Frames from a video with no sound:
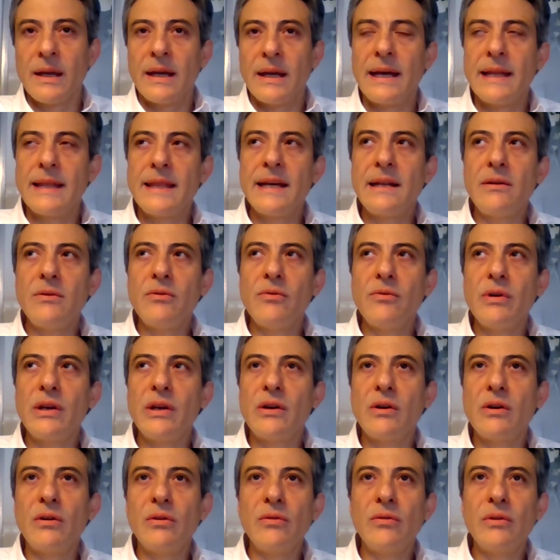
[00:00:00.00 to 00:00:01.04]
And then we
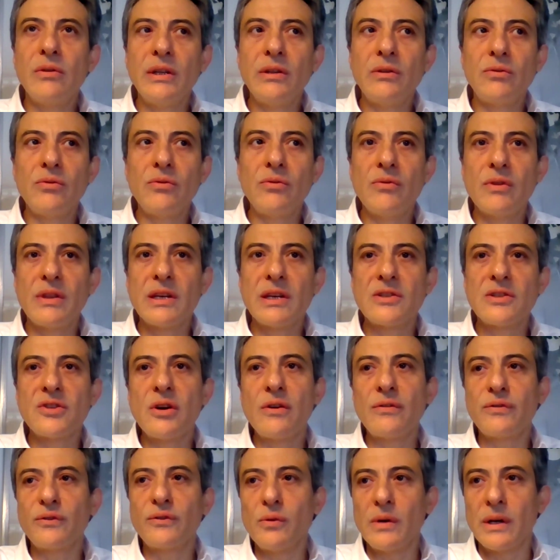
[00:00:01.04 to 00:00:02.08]
go into the
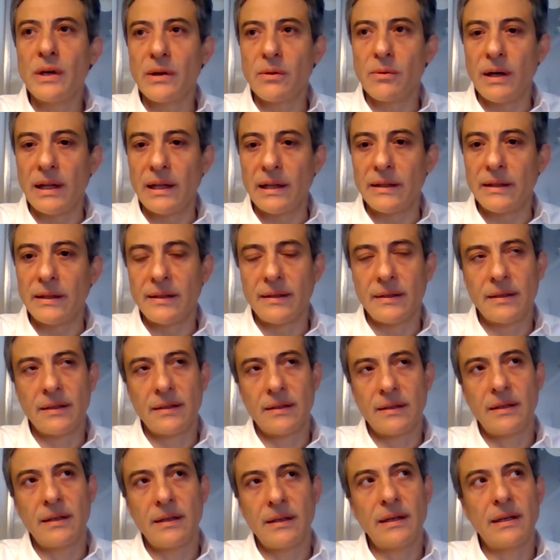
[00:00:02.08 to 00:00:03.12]
software world.
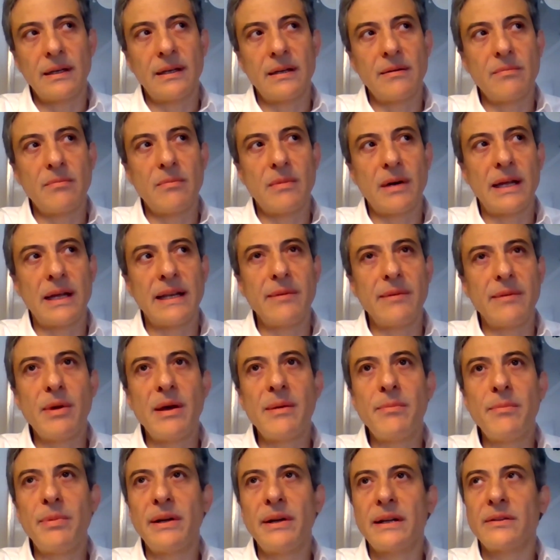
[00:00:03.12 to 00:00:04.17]
I
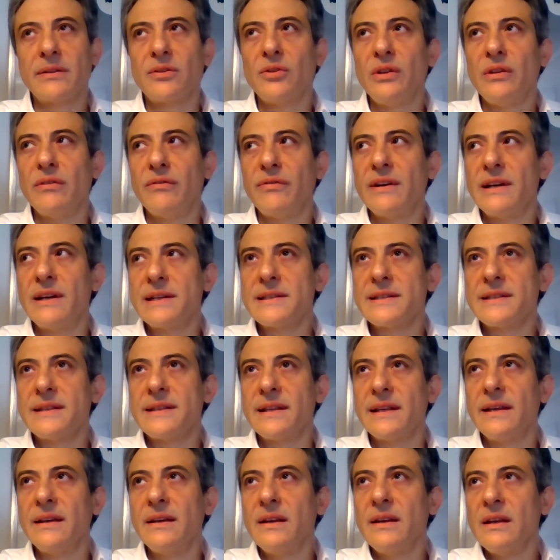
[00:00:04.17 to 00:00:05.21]
remember at
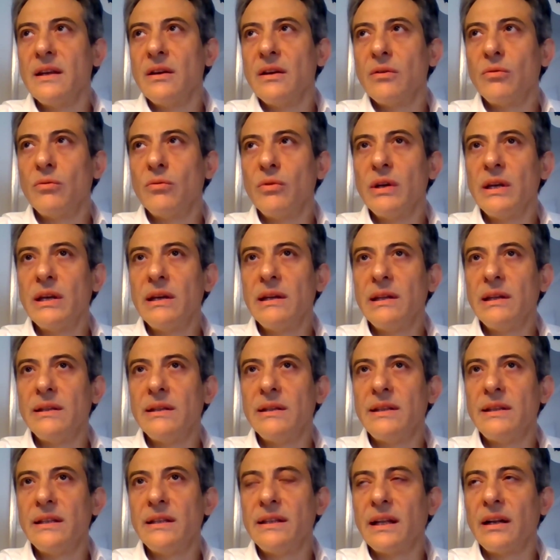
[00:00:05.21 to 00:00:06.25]
university, we
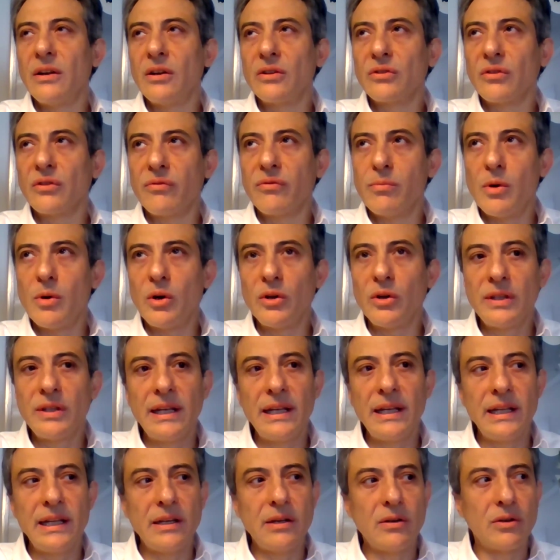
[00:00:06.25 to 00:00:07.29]
did a lot of
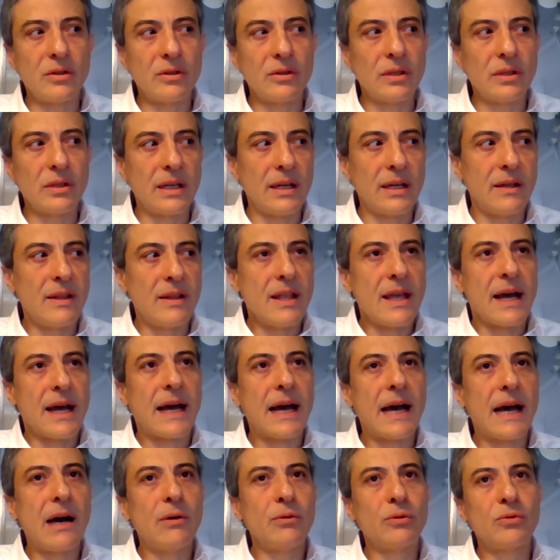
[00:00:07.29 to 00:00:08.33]
modeling on
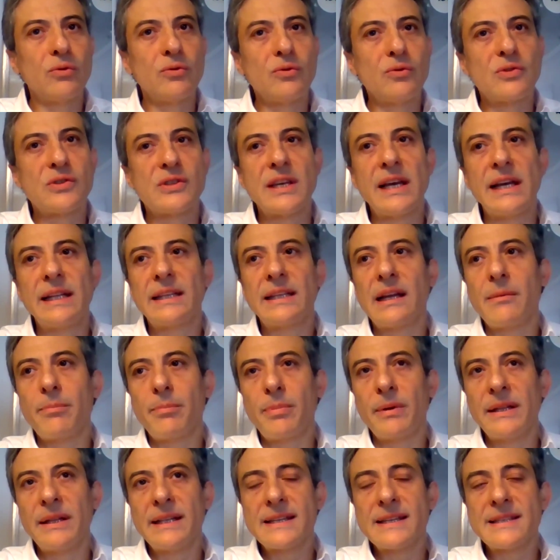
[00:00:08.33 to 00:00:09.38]
how to set
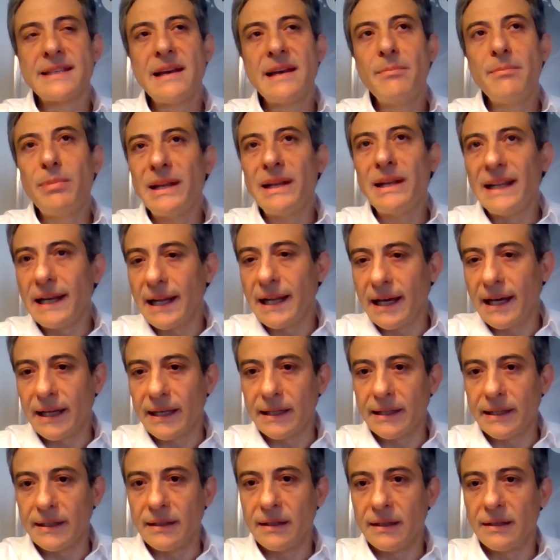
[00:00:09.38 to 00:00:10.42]
up an assembly
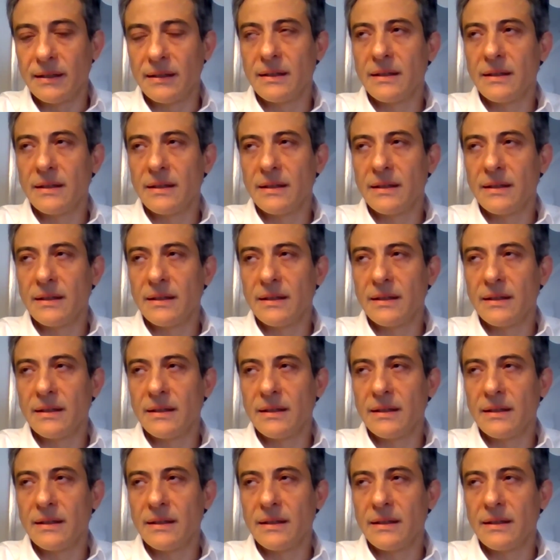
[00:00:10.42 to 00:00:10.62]
line.